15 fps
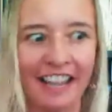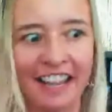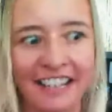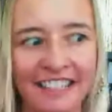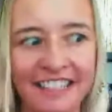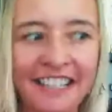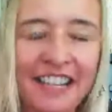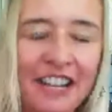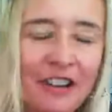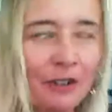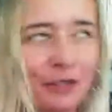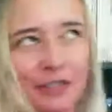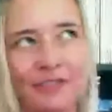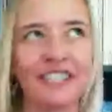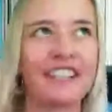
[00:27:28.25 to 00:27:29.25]
and
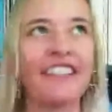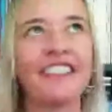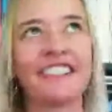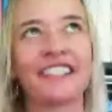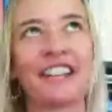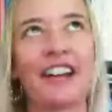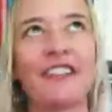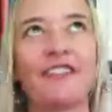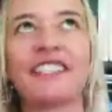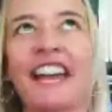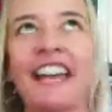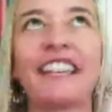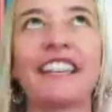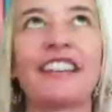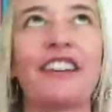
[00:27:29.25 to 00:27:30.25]
all of this other stuff has
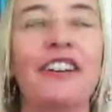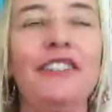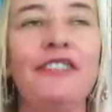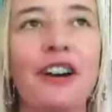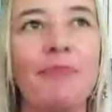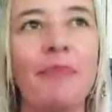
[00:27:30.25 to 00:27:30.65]
taken over.